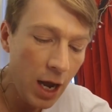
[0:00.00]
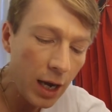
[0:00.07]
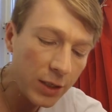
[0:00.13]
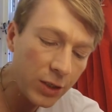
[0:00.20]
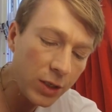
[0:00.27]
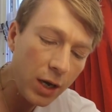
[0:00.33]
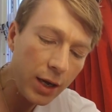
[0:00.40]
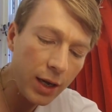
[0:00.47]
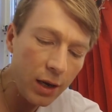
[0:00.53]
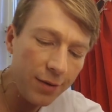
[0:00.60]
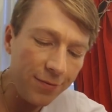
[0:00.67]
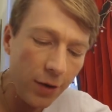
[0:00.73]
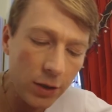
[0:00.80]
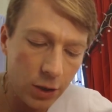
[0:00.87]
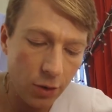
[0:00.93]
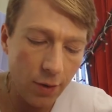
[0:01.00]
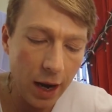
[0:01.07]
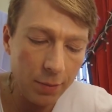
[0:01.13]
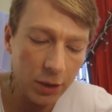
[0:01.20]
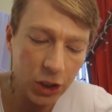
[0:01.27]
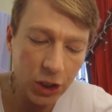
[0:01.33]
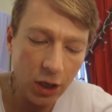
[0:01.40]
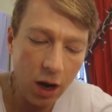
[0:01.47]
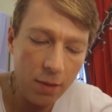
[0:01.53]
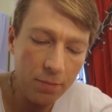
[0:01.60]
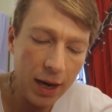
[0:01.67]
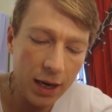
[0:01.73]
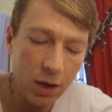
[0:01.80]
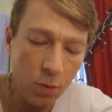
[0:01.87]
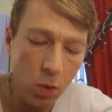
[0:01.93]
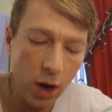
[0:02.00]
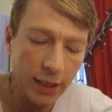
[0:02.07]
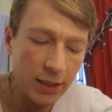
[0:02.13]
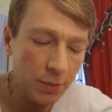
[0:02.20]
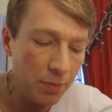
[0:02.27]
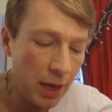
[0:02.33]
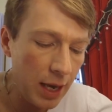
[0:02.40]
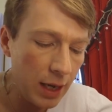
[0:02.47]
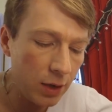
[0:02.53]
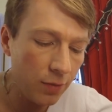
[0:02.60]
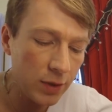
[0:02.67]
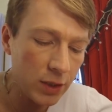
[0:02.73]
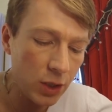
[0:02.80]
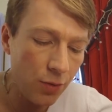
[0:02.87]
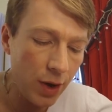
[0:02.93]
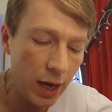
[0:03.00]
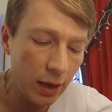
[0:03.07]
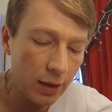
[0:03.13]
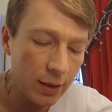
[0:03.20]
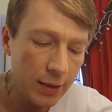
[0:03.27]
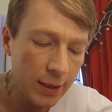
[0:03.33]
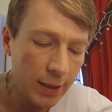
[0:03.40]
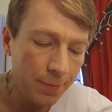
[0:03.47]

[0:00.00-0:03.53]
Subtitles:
A circular photogram in sharp black and white appeared on the screen.